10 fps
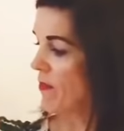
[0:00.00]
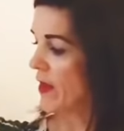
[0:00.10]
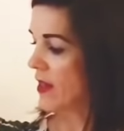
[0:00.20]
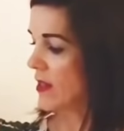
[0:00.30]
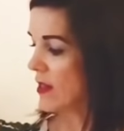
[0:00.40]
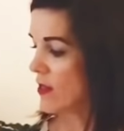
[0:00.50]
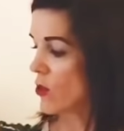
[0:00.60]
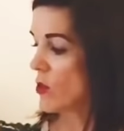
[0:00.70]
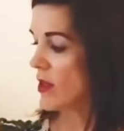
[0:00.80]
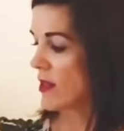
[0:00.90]
it's
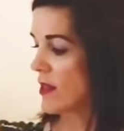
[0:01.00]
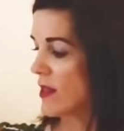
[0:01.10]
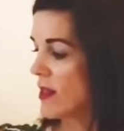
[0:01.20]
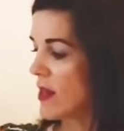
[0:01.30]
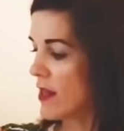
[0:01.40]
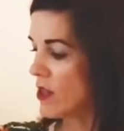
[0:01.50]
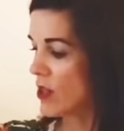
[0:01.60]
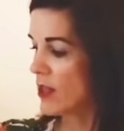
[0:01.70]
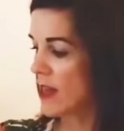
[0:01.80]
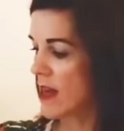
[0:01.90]
joined at the side
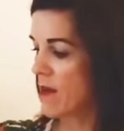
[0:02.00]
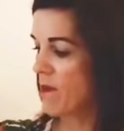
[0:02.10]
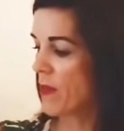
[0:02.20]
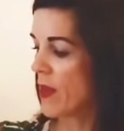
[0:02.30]
just here.